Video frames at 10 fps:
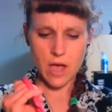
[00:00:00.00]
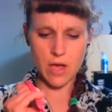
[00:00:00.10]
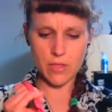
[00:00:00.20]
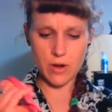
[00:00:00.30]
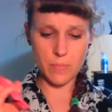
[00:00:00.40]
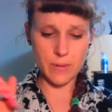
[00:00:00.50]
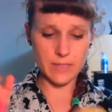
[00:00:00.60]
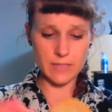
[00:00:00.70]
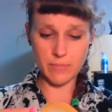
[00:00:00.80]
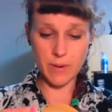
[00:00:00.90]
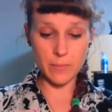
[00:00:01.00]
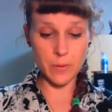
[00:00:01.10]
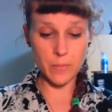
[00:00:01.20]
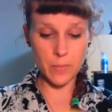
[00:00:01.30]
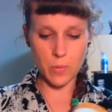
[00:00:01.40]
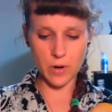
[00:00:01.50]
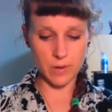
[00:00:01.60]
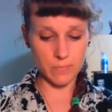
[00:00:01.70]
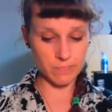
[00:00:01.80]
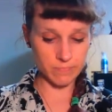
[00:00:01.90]
other pieces of paper
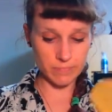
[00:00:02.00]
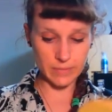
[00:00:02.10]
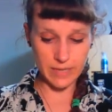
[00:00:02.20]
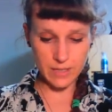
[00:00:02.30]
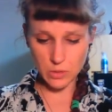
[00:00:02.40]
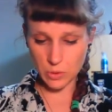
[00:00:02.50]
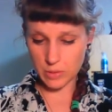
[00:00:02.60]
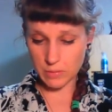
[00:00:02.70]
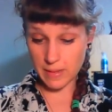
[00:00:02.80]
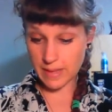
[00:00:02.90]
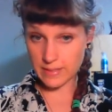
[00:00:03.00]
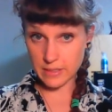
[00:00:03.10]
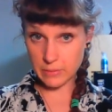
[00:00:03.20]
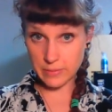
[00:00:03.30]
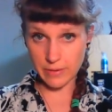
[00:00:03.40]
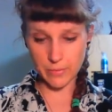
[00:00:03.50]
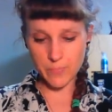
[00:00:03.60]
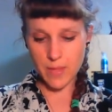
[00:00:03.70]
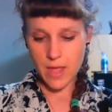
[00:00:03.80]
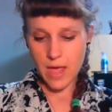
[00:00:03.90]
or lids or plastic or whatever.
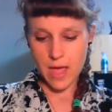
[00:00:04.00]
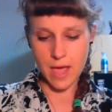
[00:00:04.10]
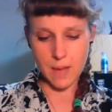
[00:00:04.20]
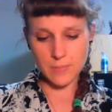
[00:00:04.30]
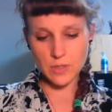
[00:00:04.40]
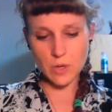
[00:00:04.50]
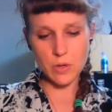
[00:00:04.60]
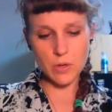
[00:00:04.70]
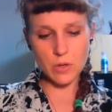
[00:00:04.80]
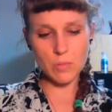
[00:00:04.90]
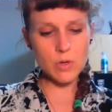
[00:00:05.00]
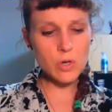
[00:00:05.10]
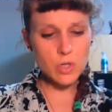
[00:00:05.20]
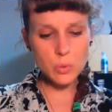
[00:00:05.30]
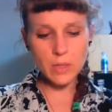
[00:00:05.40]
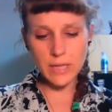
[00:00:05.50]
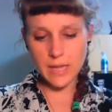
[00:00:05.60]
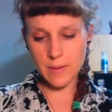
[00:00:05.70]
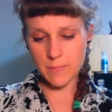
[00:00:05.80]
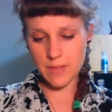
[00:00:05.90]
Um, so you can
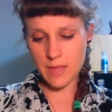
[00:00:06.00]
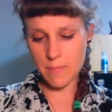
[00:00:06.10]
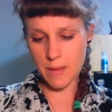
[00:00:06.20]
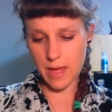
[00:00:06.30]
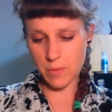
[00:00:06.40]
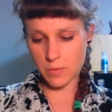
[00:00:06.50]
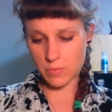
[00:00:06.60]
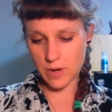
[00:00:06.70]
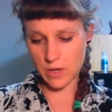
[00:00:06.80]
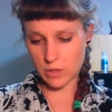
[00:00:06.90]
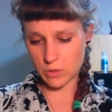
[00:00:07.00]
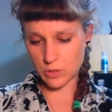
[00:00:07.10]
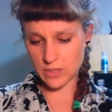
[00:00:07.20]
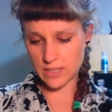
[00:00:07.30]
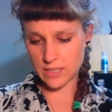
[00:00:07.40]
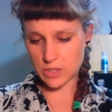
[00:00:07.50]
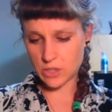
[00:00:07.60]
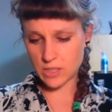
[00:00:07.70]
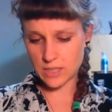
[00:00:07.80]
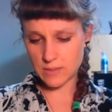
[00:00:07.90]
usually get by with regular old
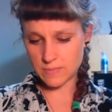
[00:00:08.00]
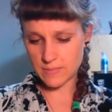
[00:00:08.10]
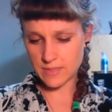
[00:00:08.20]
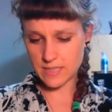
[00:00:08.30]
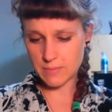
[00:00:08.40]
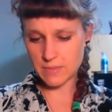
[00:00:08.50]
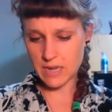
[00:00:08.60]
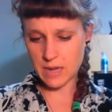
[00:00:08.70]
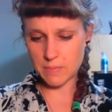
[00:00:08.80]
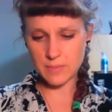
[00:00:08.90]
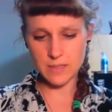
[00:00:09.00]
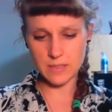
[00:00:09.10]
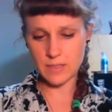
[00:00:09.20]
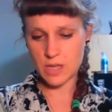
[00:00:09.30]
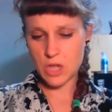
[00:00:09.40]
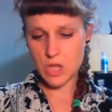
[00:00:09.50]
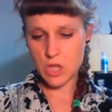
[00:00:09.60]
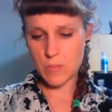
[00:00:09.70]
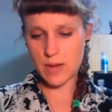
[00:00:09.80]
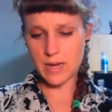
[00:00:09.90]
scissors. Sometimes
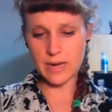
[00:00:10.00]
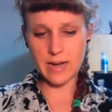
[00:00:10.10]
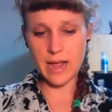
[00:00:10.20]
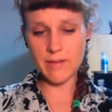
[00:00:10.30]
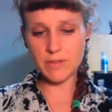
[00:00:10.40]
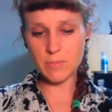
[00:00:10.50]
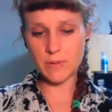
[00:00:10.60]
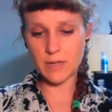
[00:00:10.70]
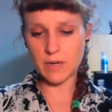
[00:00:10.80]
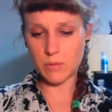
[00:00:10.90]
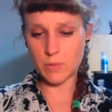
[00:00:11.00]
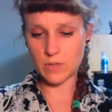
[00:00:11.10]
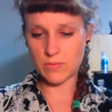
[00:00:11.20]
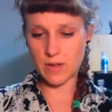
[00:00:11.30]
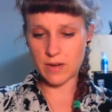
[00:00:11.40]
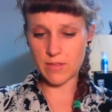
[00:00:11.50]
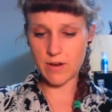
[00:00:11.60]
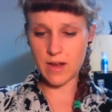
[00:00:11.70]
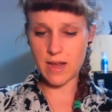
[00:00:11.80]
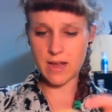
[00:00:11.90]
you may need a knife depending on what you've got in
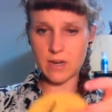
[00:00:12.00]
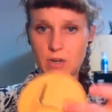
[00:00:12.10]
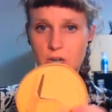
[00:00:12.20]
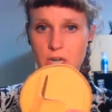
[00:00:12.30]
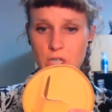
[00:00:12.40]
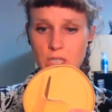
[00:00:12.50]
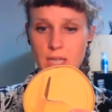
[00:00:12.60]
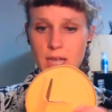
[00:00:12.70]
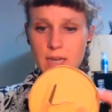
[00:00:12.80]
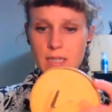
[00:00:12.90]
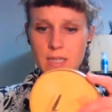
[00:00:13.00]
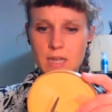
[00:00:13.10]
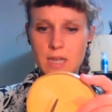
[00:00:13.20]
there and you're going to just cut